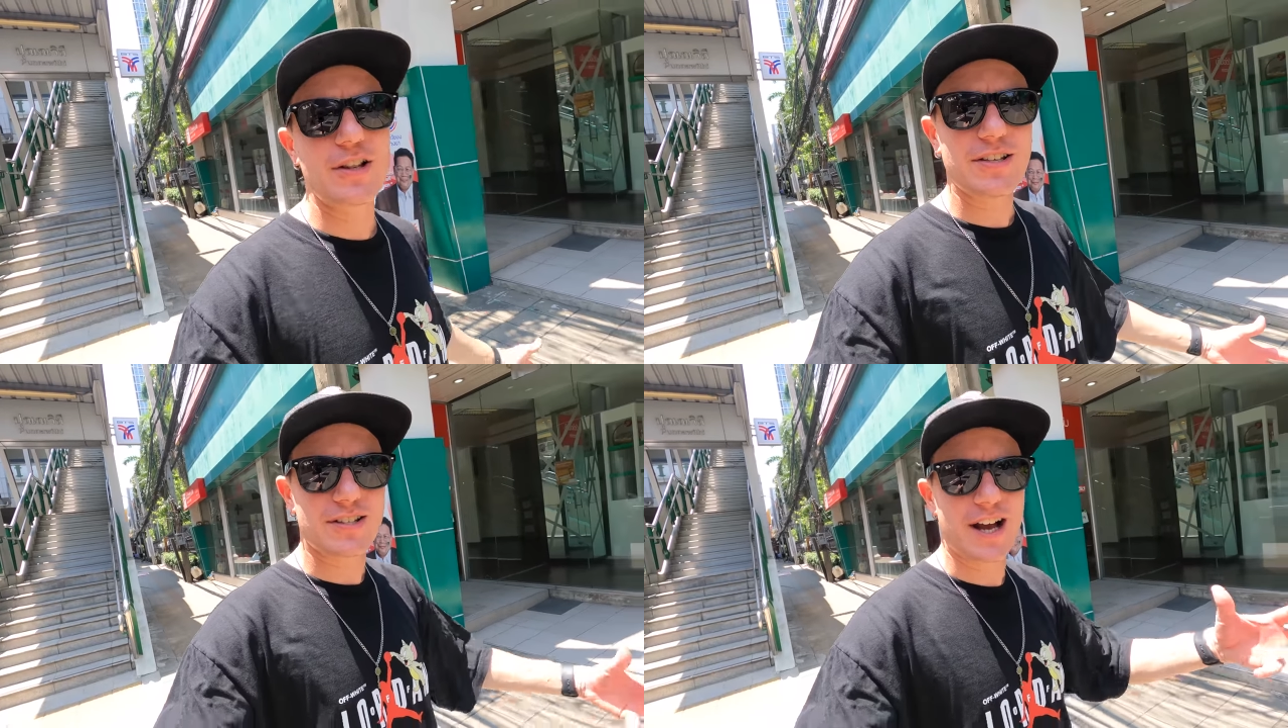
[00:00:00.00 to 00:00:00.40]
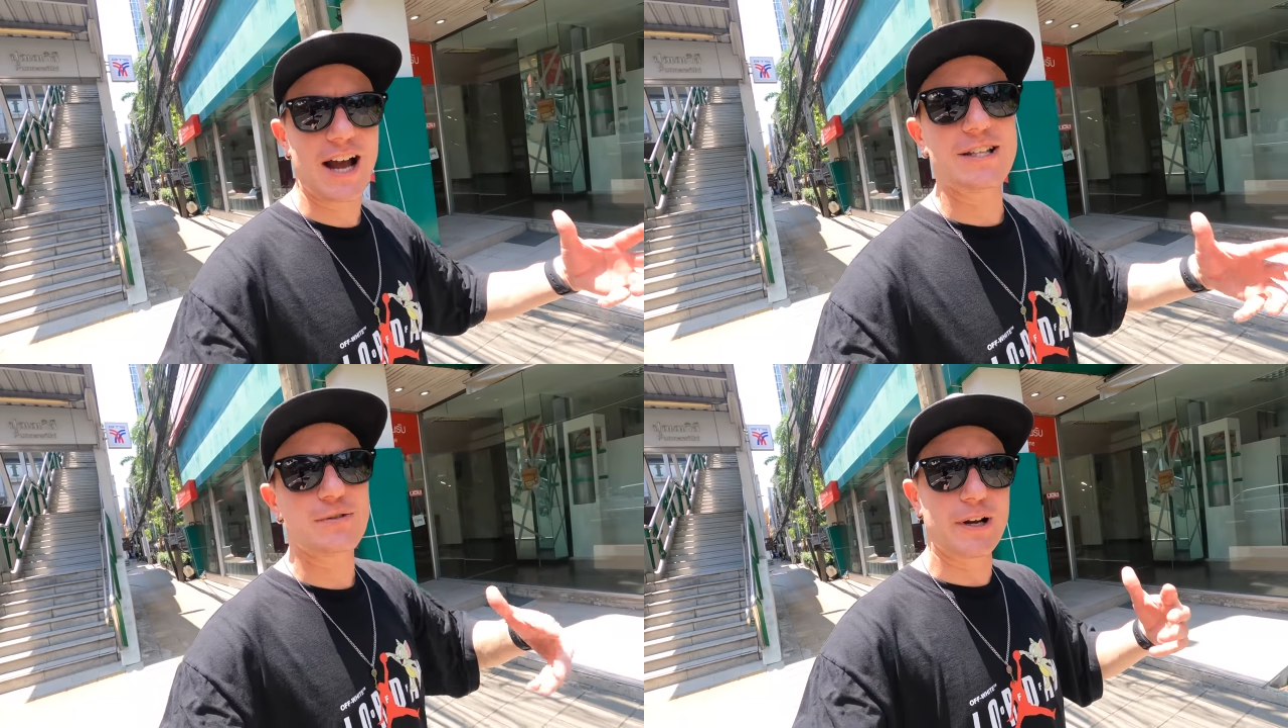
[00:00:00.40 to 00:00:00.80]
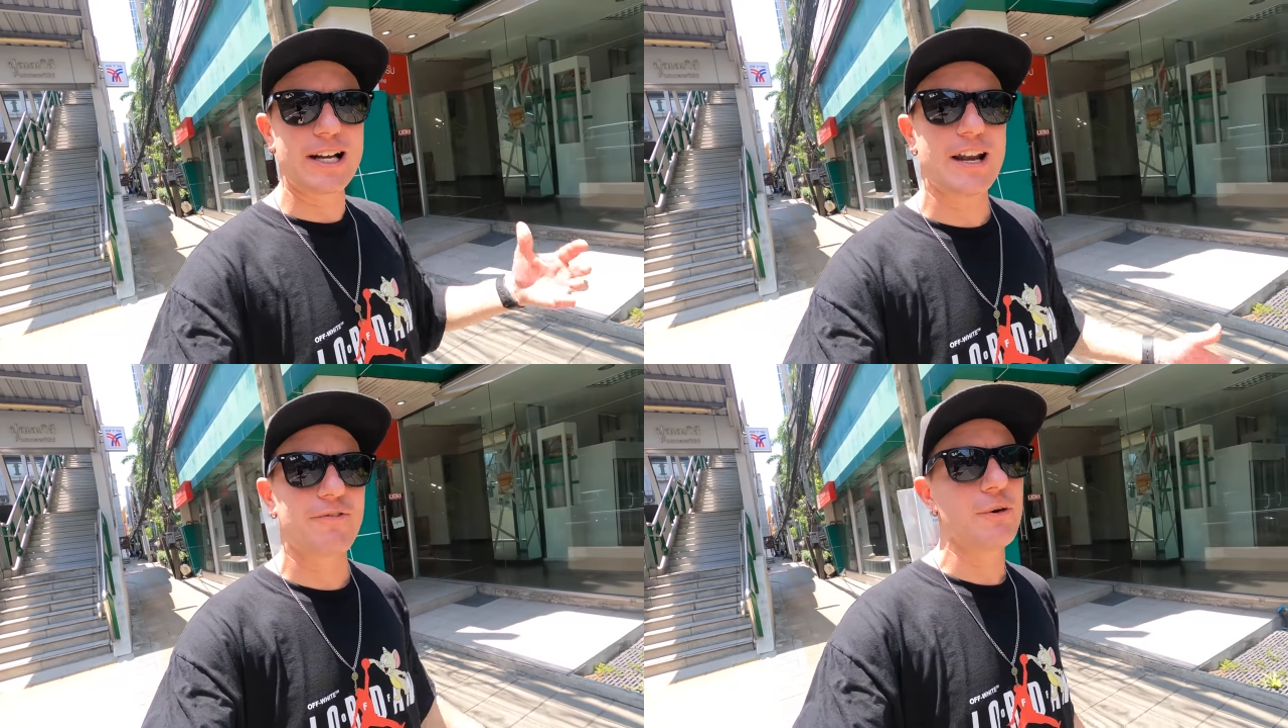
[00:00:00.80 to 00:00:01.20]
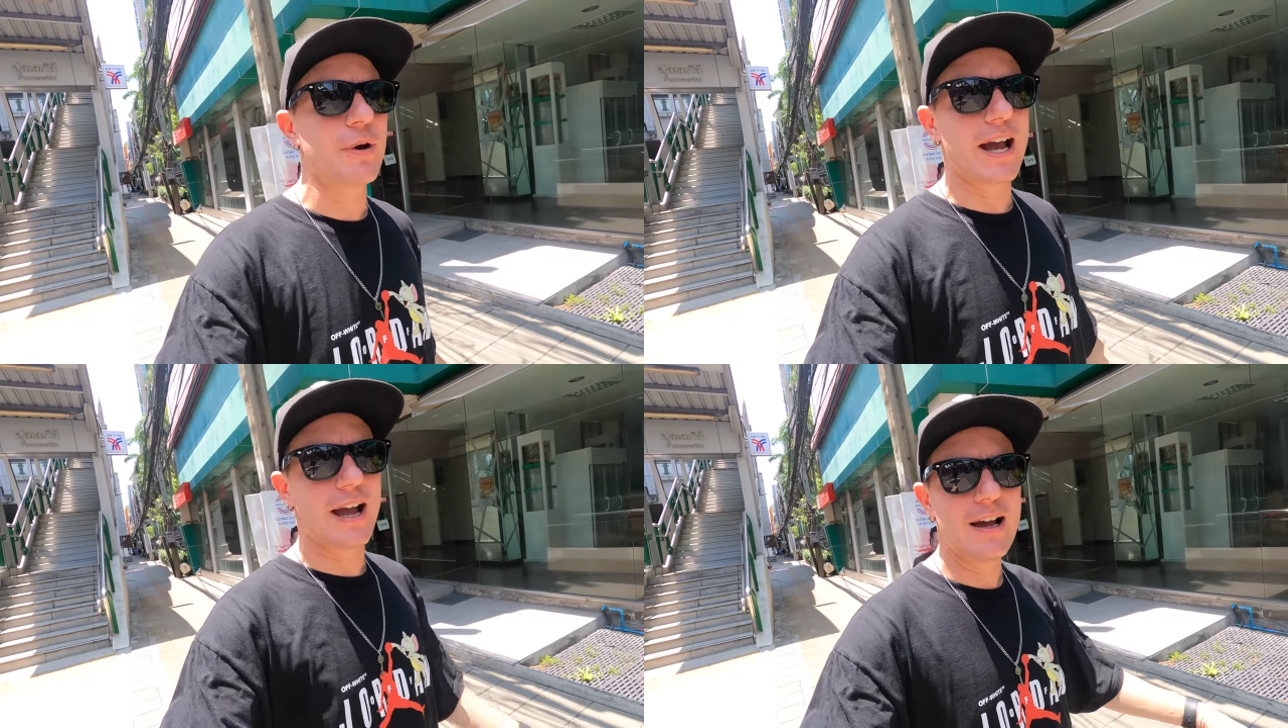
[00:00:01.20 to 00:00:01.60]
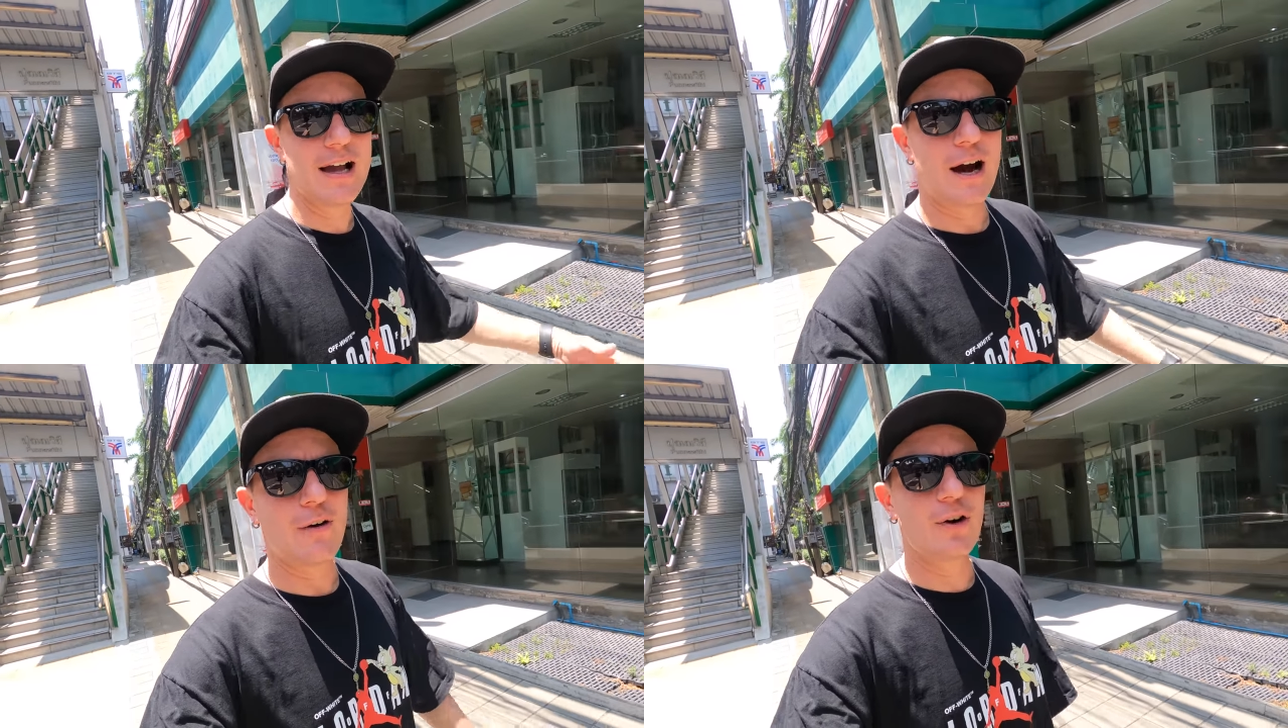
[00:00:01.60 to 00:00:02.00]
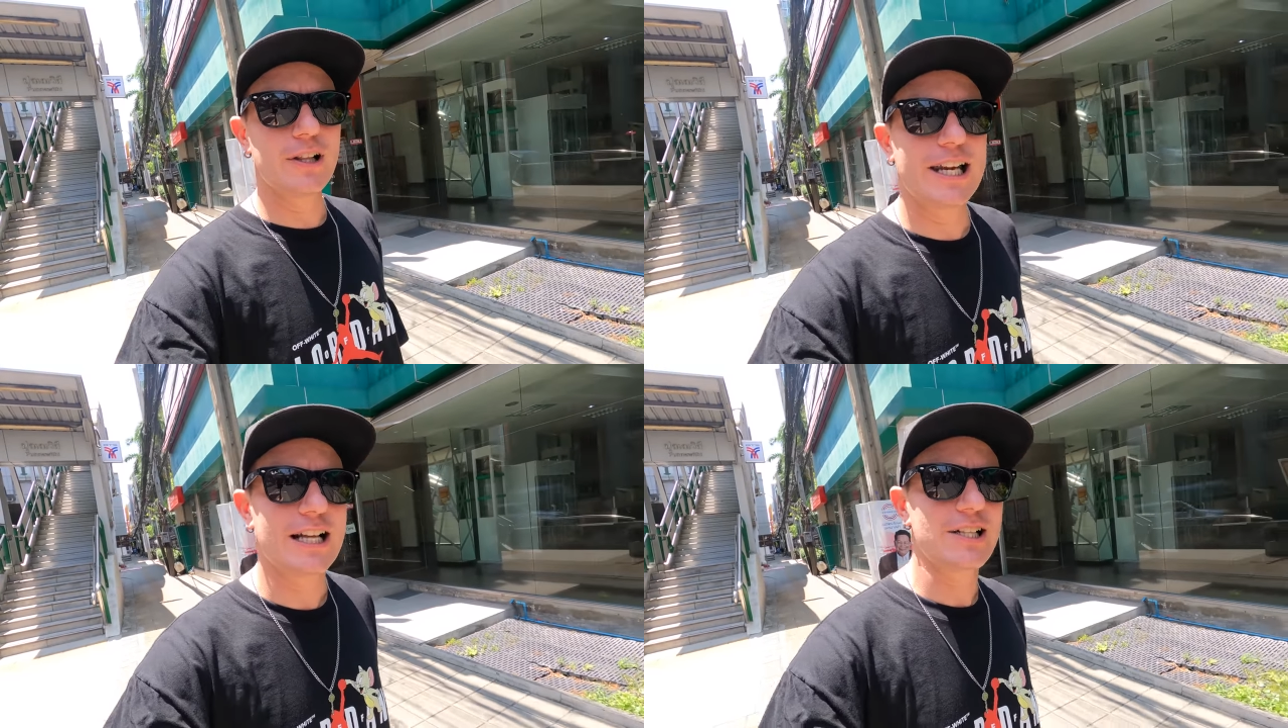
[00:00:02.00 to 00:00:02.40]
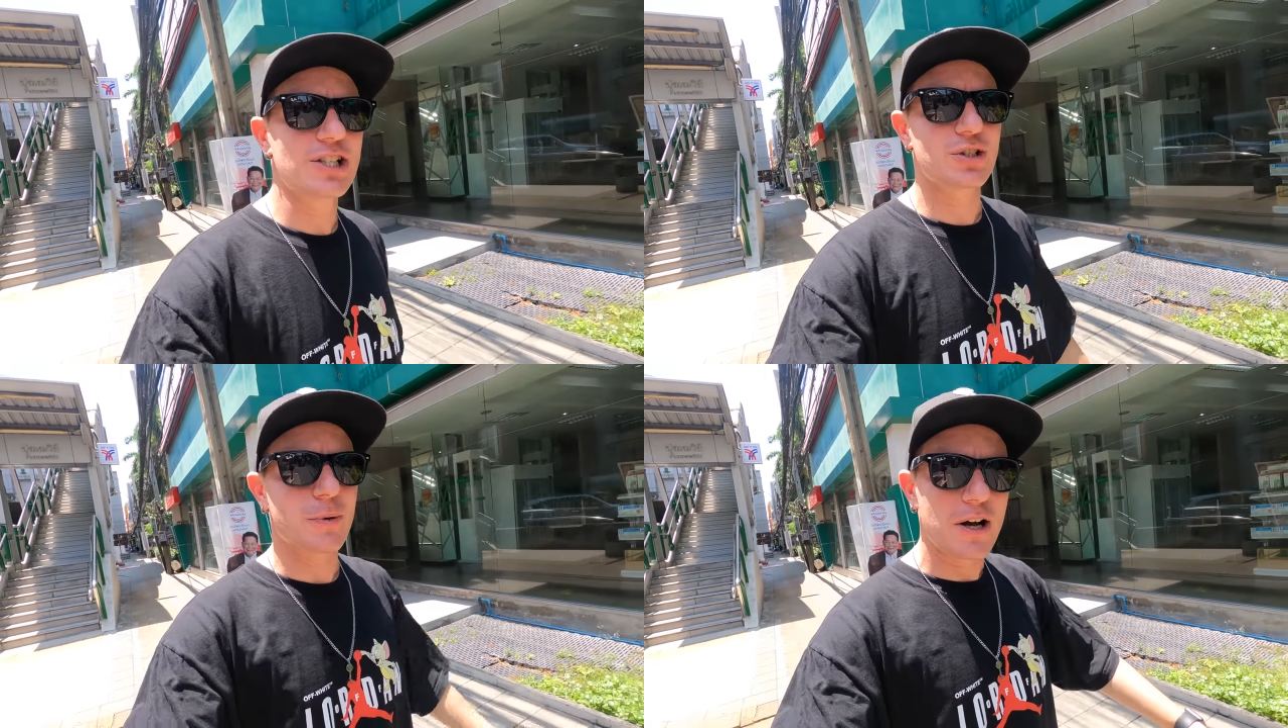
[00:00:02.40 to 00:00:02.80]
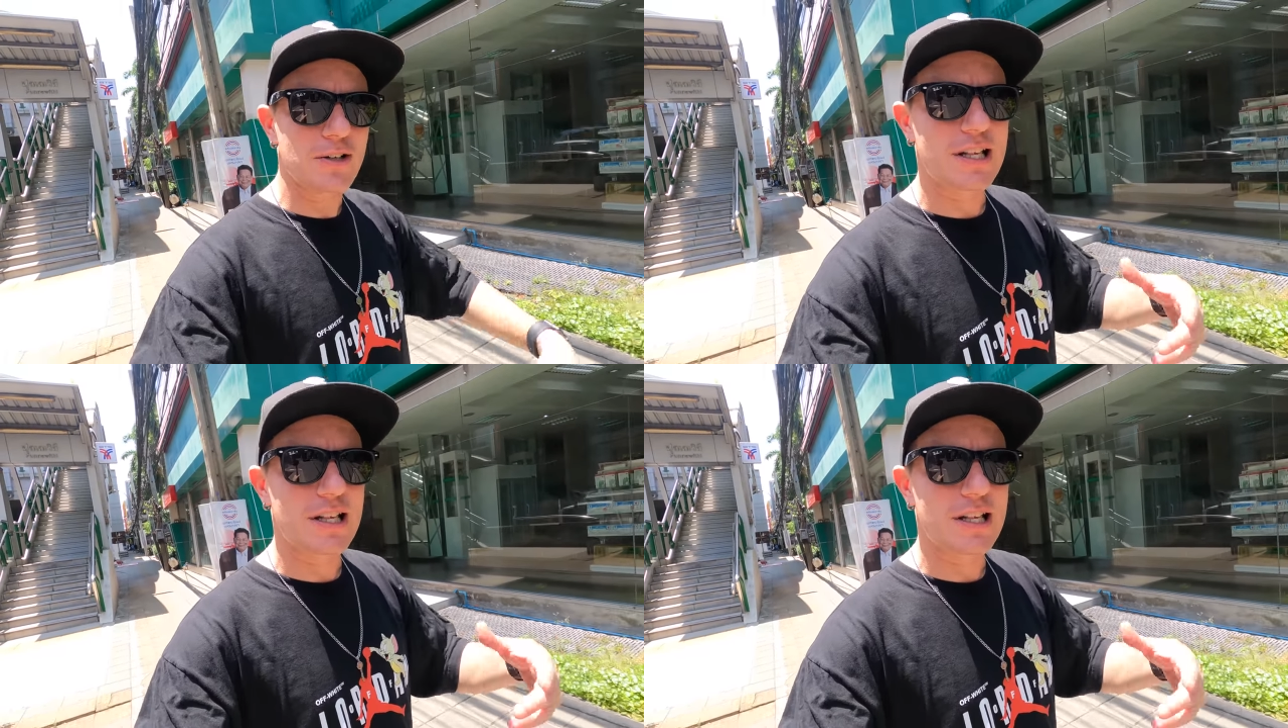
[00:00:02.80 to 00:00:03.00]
of the signs written everywhere are all in English as well.